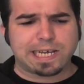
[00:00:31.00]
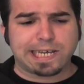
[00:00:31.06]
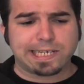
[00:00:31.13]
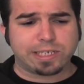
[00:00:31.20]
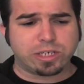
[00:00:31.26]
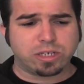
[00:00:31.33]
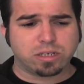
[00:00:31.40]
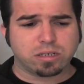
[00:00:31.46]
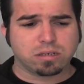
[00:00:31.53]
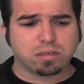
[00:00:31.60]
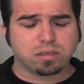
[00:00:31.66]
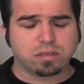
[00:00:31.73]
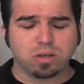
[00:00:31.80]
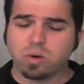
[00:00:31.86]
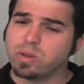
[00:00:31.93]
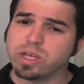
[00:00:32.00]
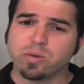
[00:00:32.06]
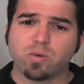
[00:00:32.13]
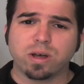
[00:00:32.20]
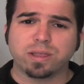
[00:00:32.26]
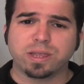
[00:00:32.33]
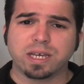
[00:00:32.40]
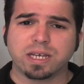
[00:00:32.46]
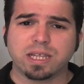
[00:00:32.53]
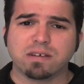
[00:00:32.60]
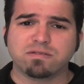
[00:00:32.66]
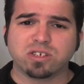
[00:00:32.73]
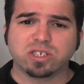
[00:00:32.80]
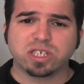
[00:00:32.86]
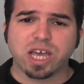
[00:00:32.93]
guess there's only one thing
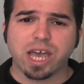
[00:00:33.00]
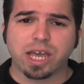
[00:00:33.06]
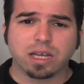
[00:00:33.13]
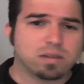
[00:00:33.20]
left to say.